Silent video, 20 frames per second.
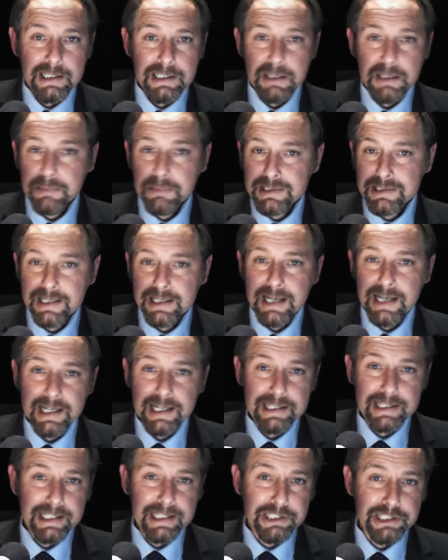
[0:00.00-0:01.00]
Now, Mr.
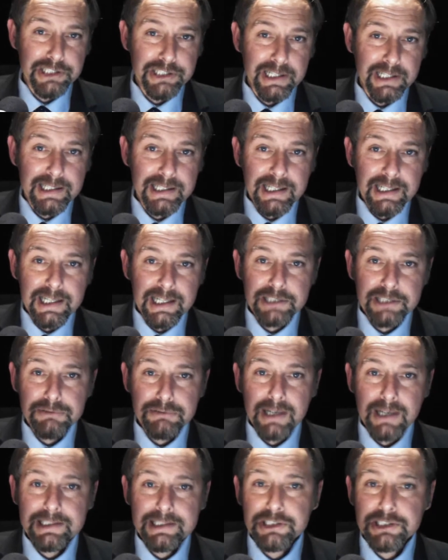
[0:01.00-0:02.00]
Nakanishi is
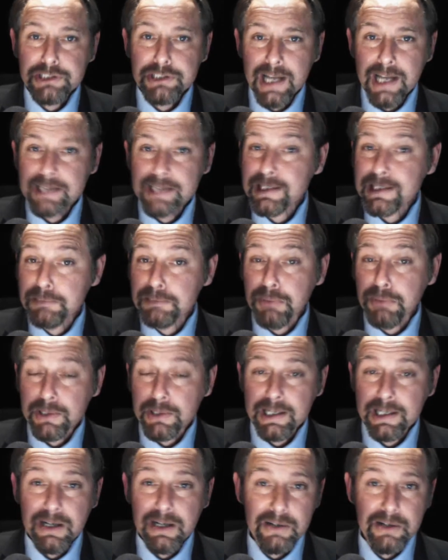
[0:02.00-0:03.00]
writing checks his
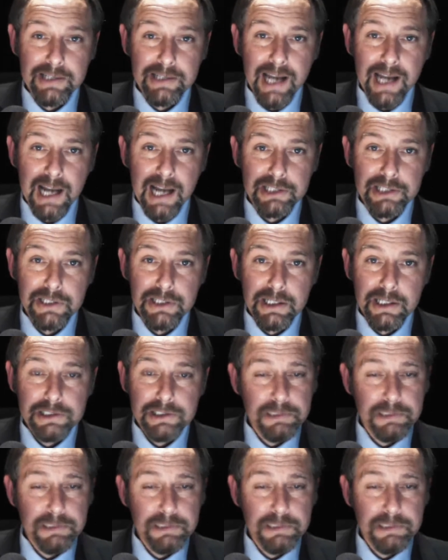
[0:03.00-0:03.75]
body can't cash.